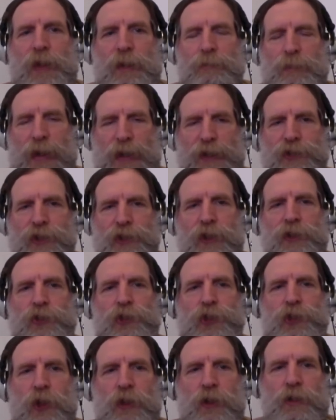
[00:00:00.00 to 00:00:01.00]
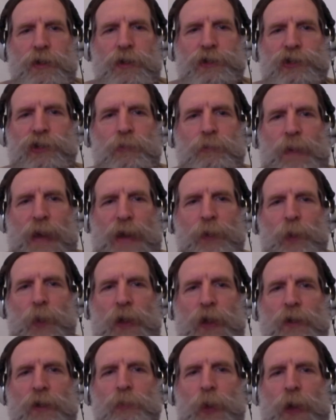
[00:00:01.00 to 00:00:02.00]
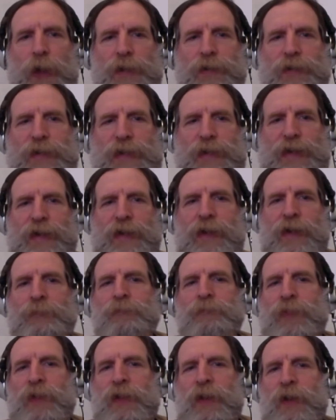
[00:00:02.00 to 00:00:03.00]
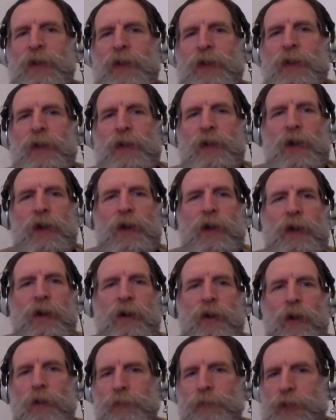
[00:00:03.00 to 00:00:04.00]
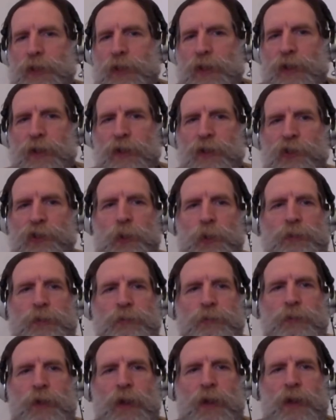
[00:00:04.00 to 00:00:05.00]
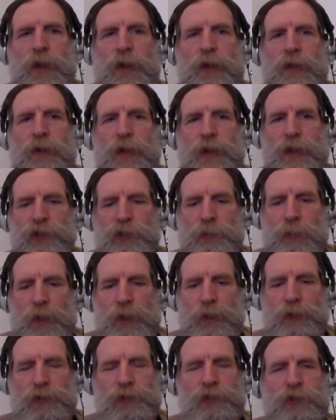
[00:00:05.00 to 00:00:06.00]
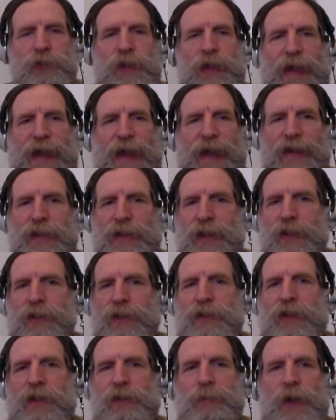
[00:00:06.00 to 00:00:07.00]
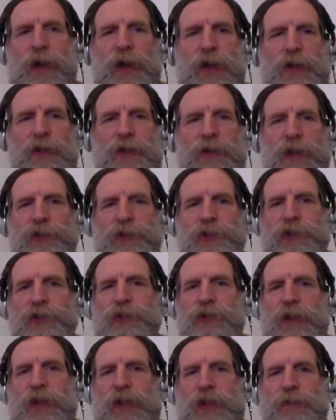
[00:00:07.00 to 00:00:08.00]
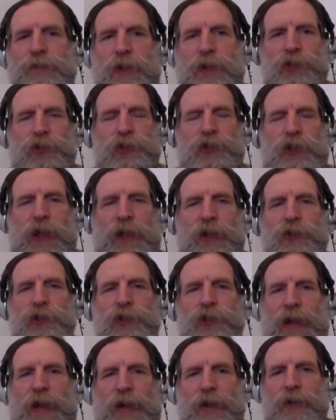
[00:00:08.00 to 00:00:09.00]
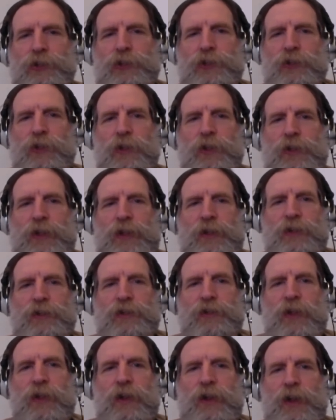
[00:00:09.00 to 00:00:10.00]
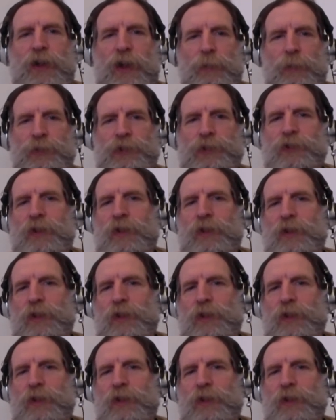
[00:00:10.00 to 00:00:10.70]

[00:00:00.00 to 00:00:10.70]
Mexican journalist Manuel Buendia. Over the years, we've exposed ALEC, the American Legislative Exchange Council, that helps